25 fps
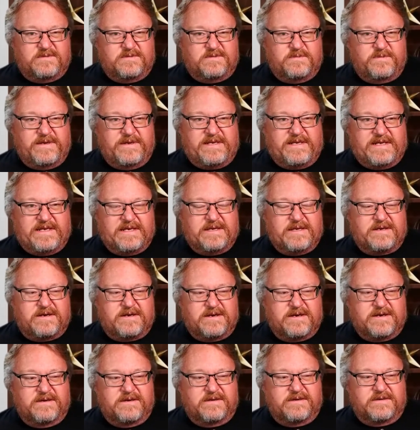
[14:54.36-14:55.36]
did
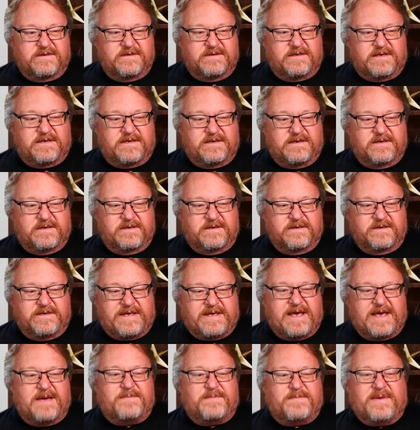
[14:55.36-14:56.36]
our
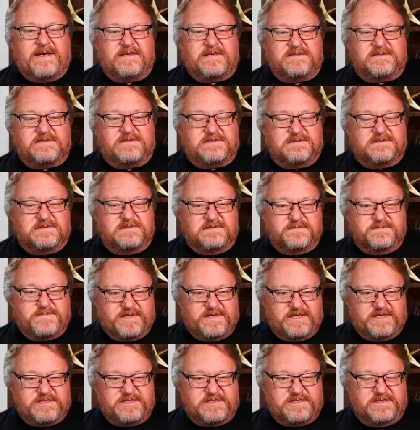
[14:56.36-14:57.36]
CapEx
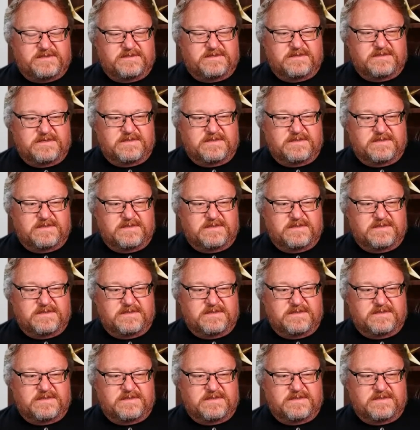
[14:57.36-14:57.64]
budget,